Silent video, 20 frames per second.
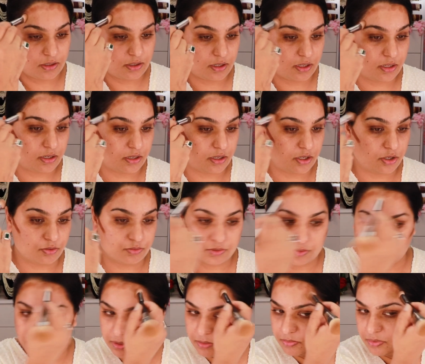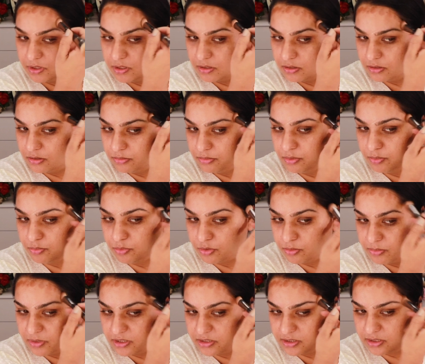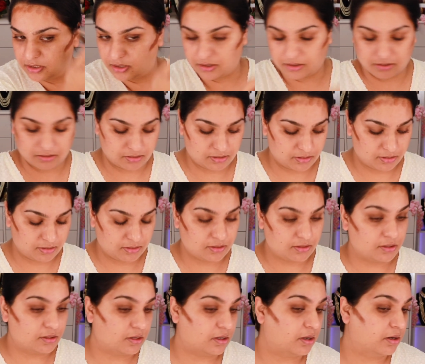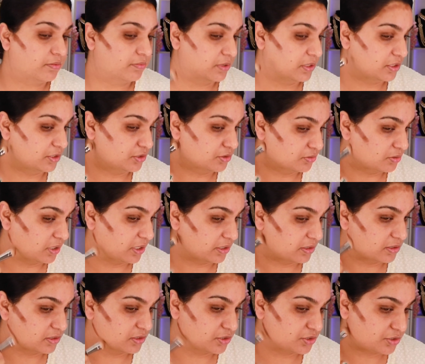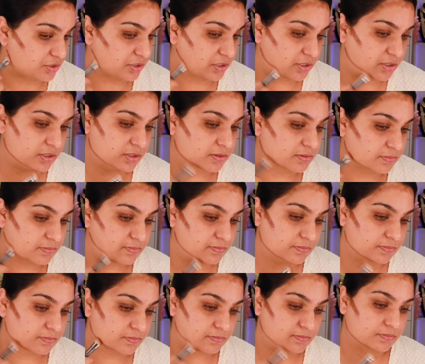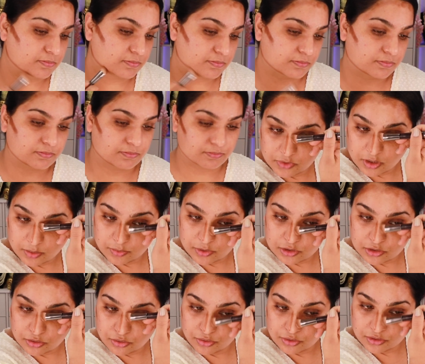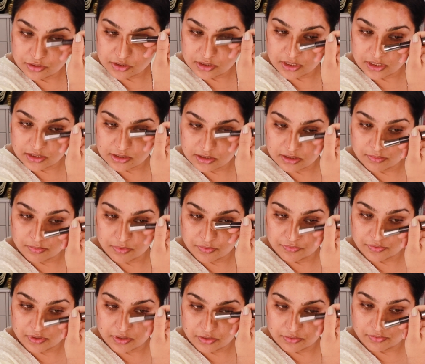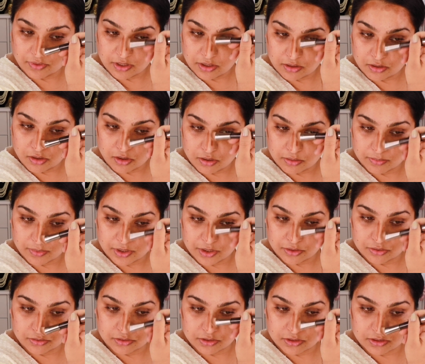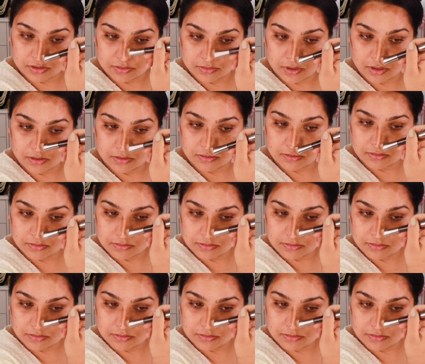kind of helps me be a little bit more messy. I really do like this trick. I'm also going to take some of it right along my nose as well.